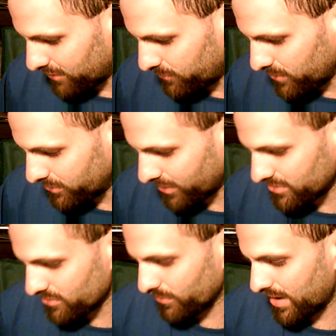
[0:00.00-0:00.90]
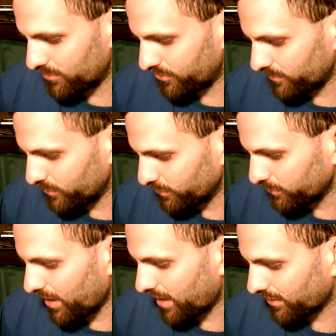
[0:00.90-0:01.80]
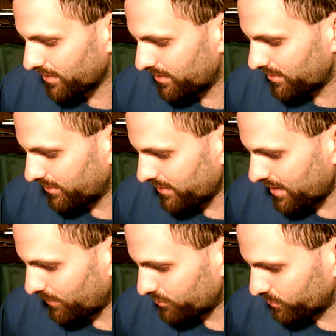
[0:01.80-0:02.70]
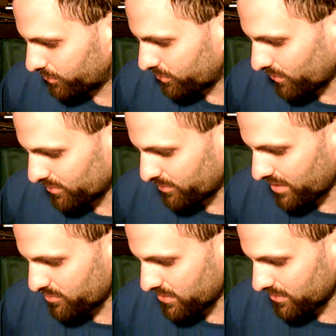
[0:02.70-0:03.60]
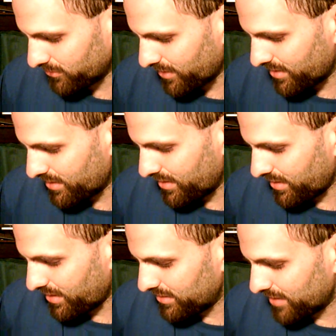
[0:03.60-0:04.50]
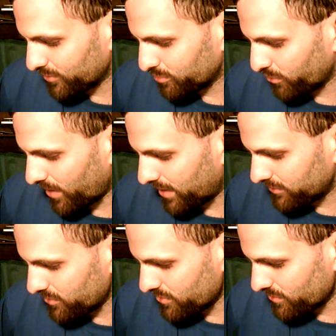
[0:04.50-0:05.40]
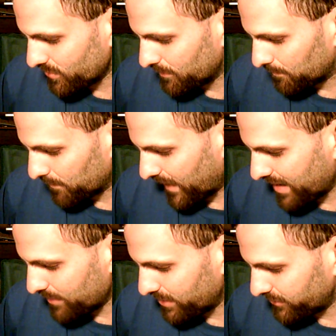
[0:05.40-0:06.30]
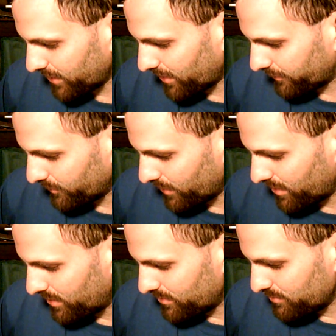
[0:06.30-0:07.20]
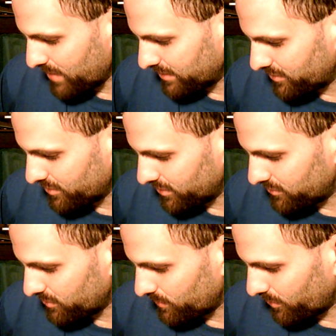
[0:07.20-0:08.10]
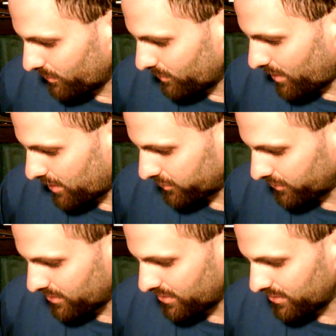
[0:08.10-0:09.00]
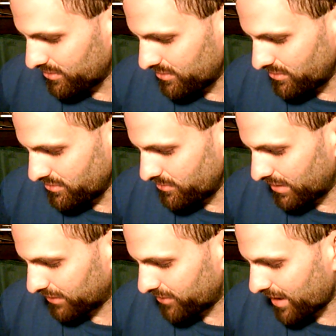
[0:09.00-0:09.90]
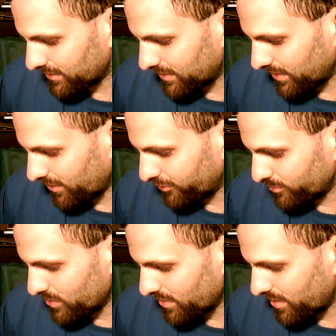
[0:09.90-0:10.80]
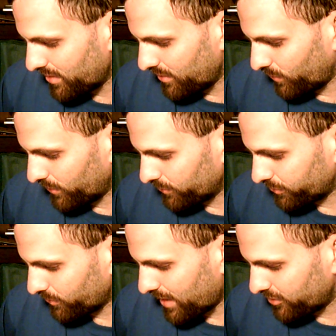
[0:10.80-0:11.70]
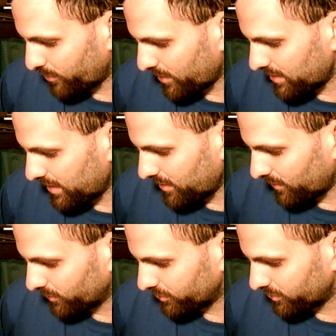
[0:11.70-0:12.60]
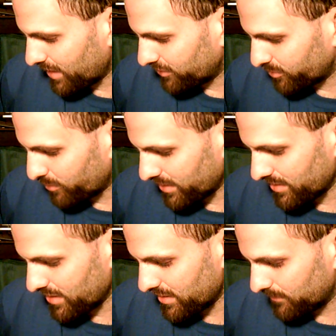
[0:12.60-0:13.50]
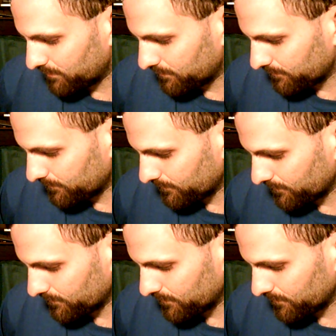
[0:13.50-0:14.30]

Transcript: nor did I feast on your rams from your flock, that which was torn by beasts. I never brought to you. I myself made good to the laws. You exacted it of me, whether scratched by day or snatched by night.